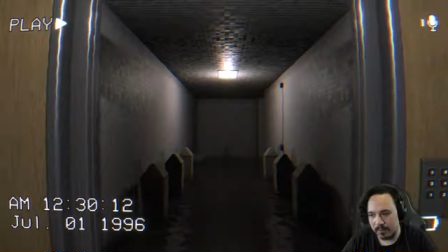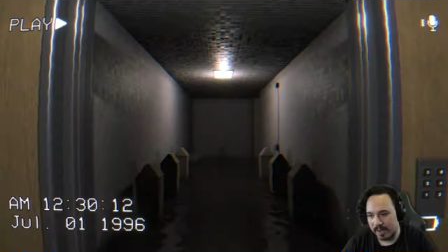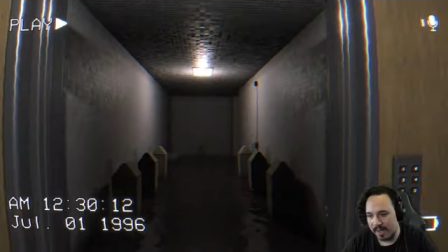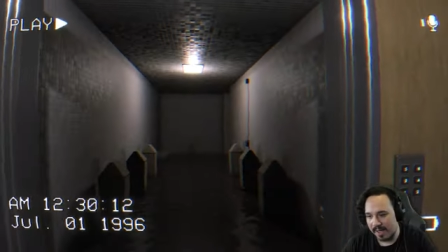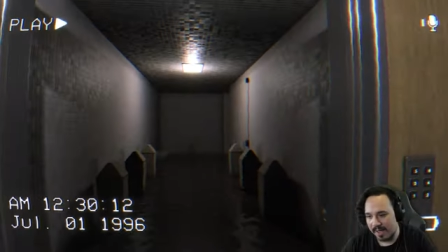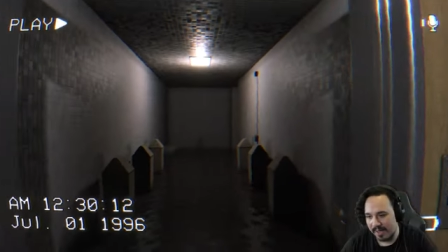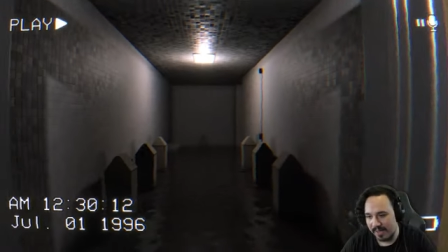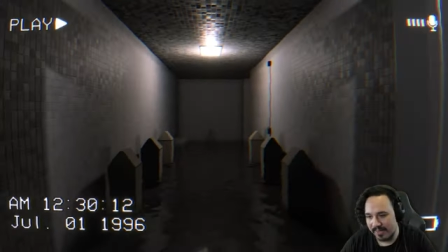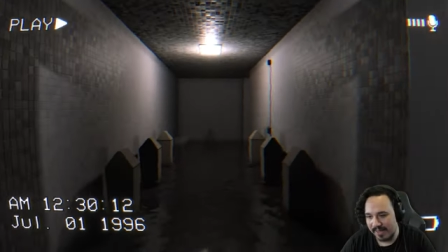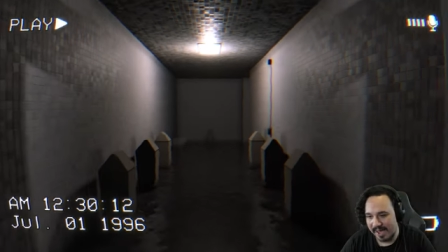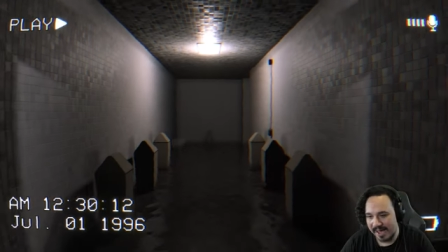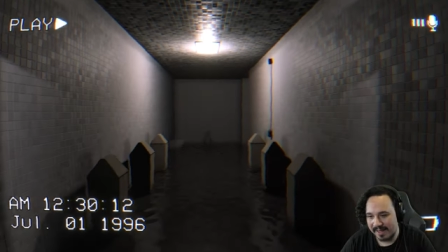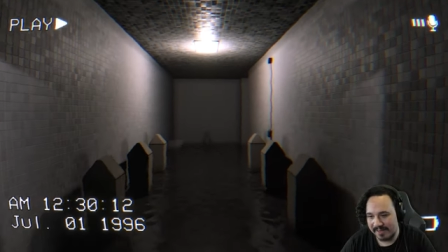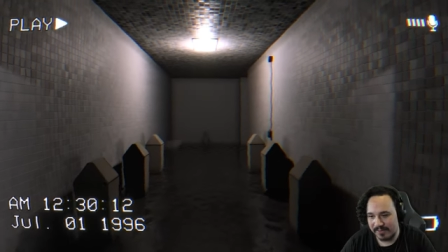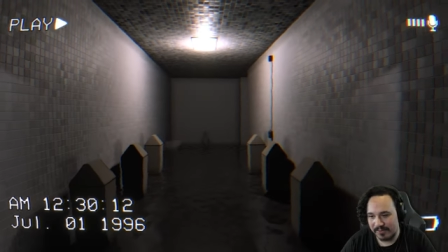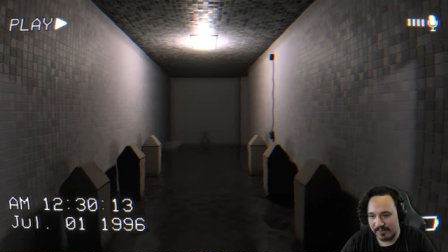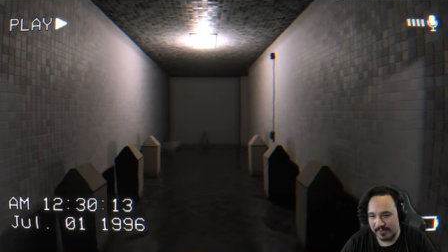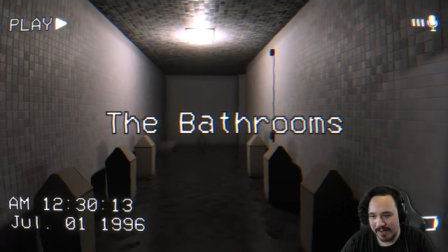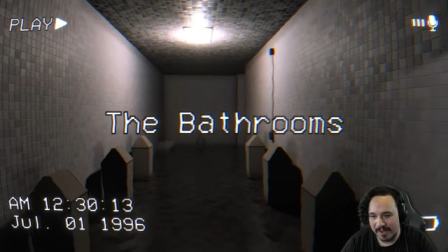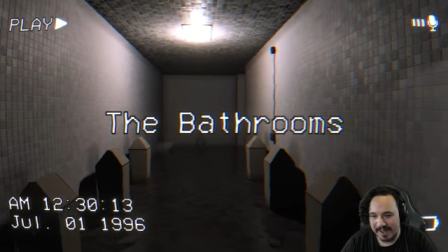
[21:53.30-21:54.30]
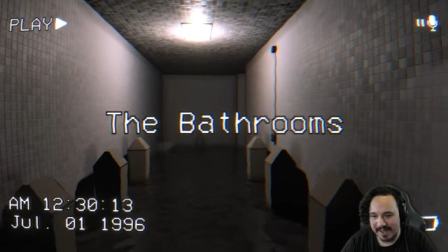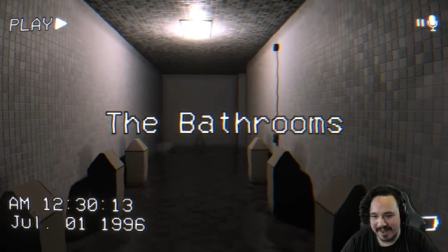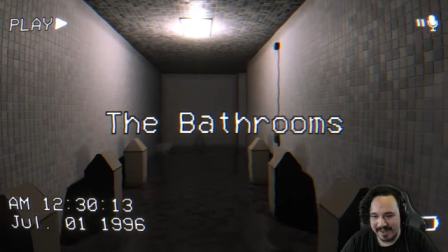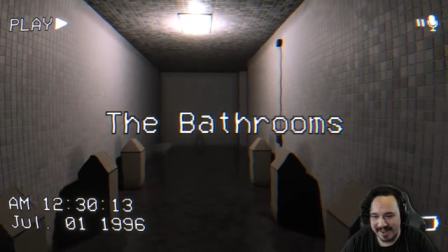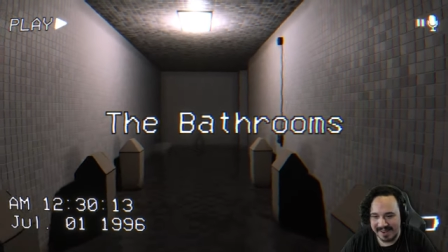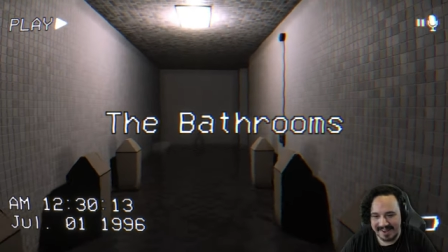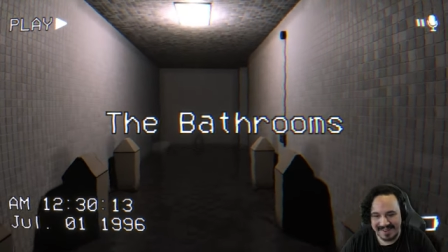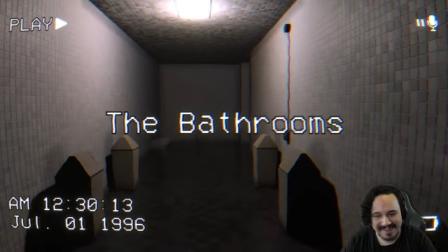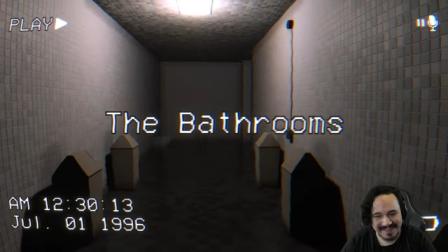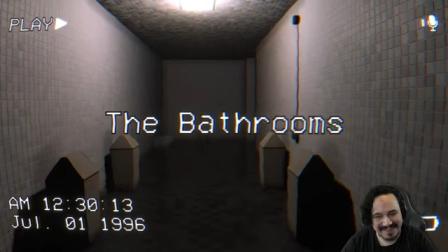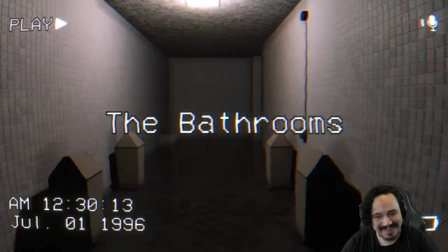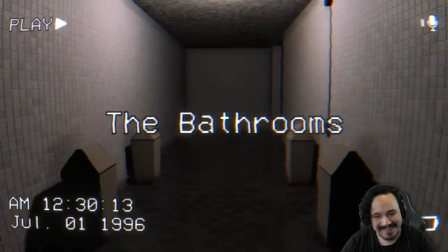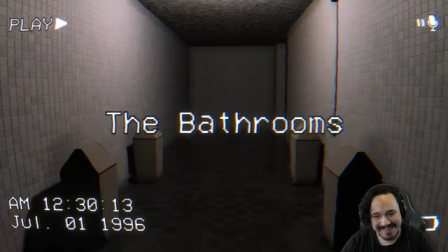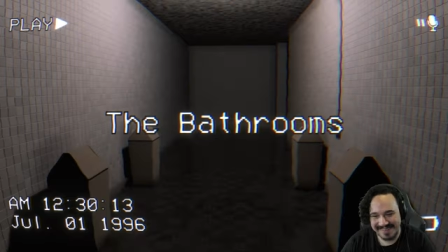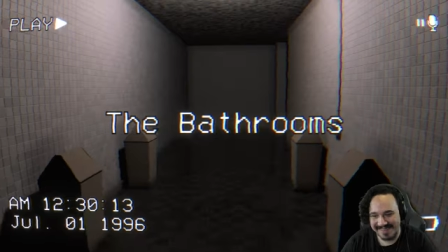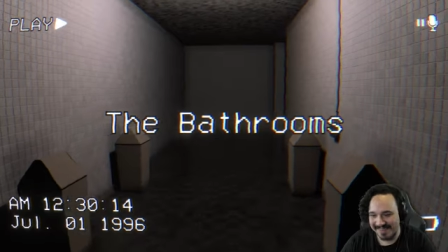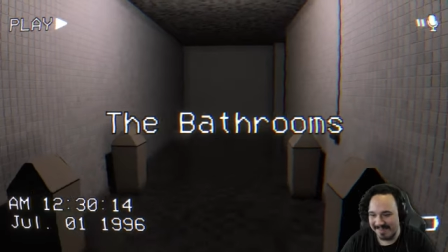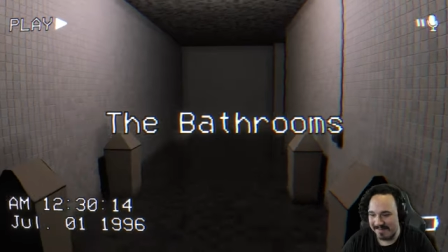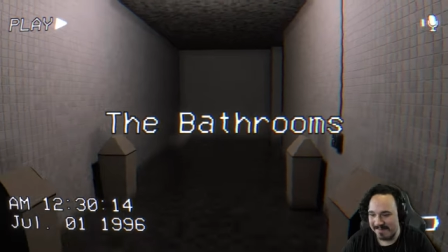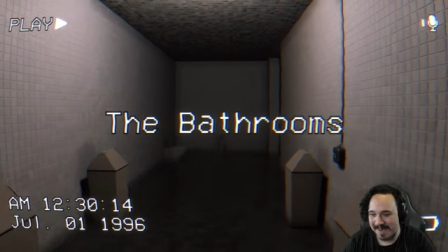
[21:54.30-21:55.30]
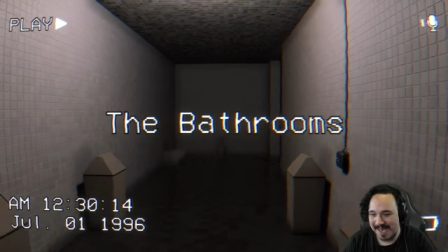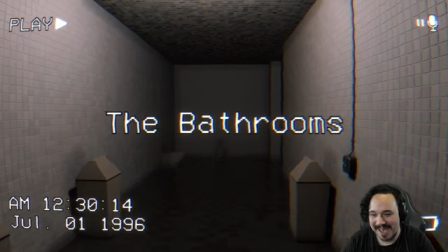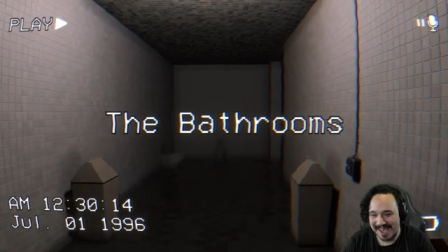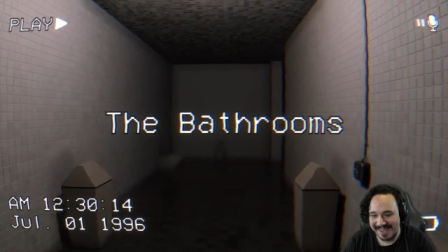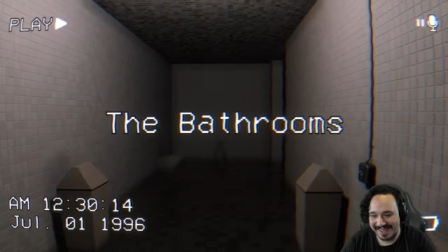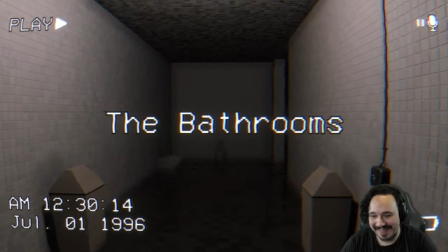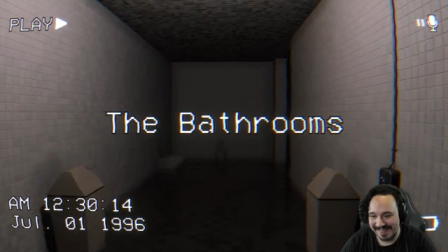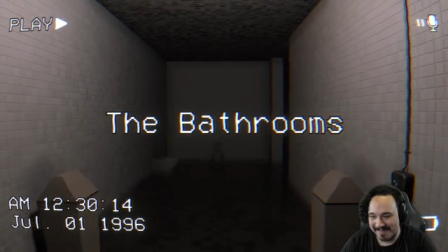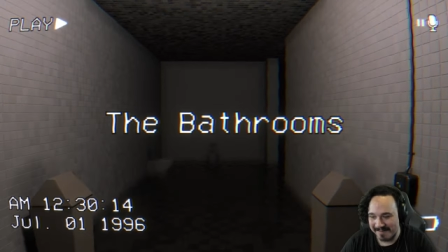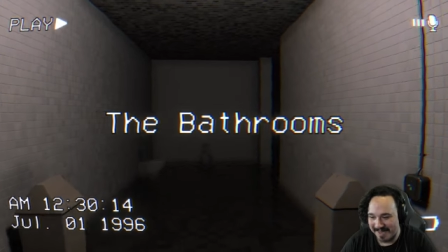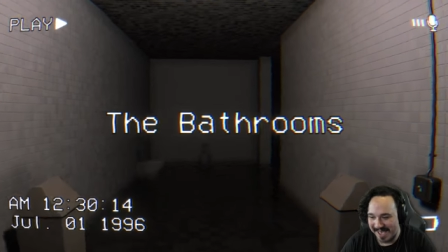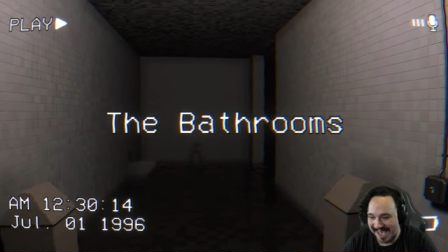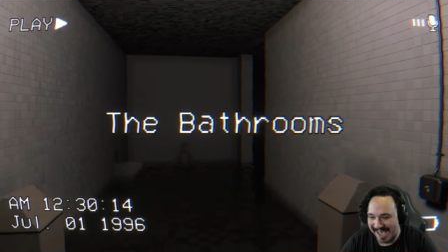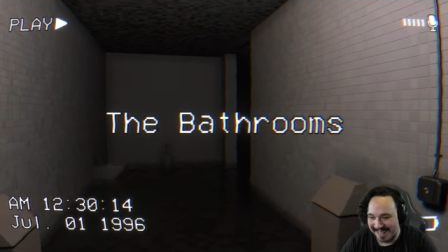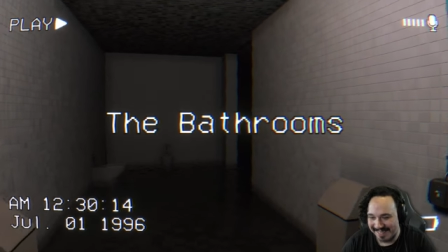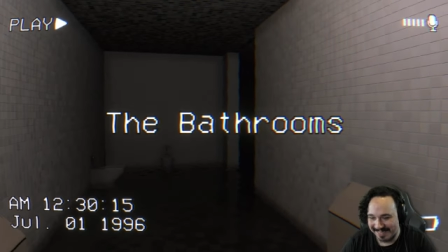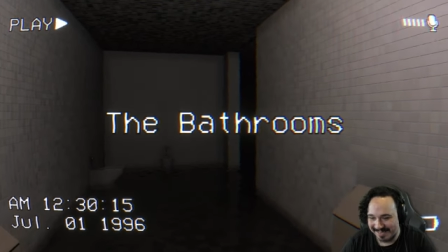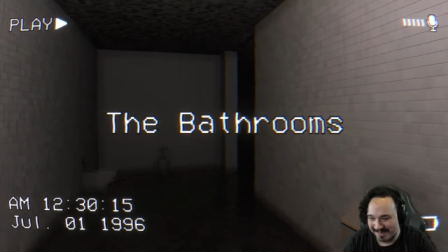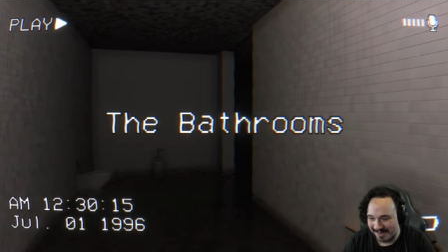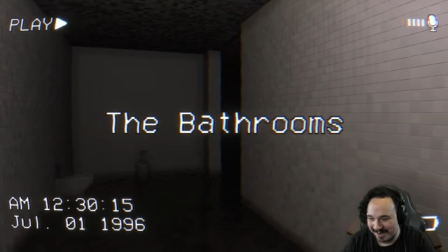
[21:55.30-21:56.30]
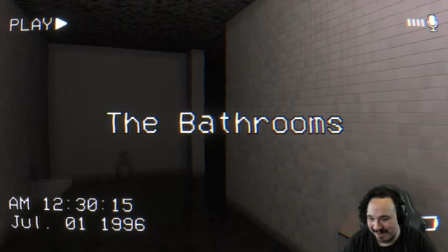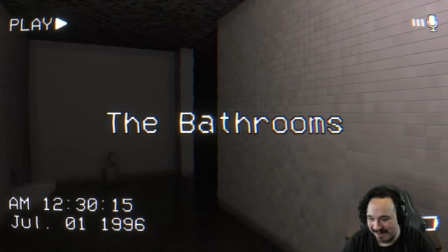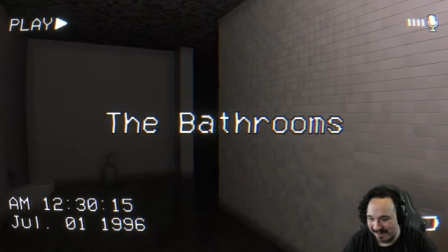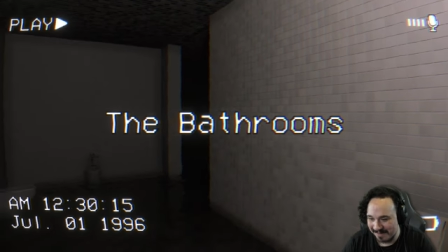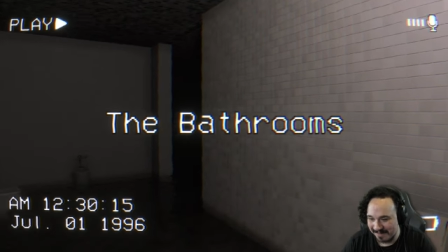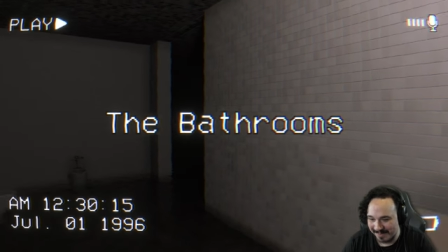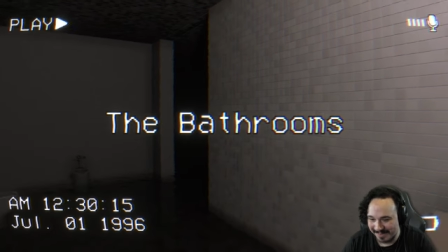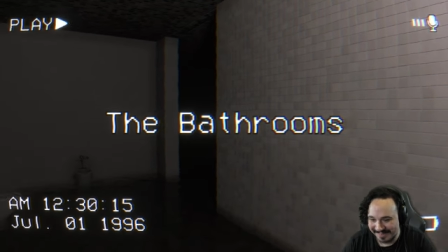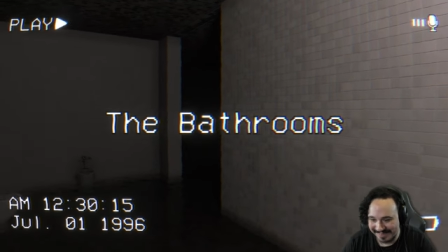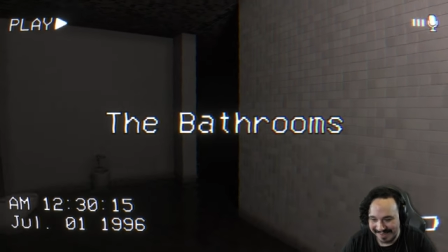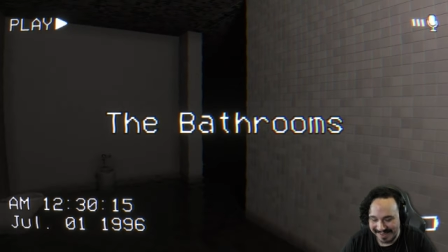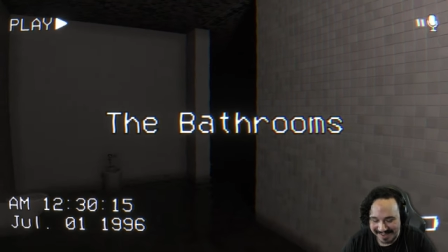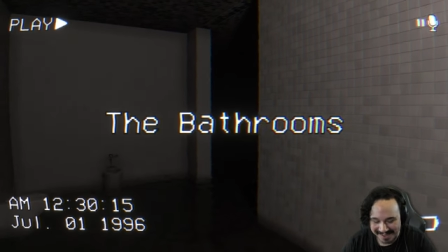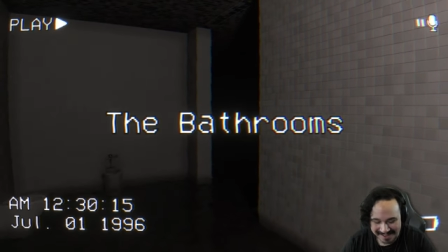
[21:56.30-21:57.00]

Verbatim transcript: Well, that's fun. Back in the bathrooms.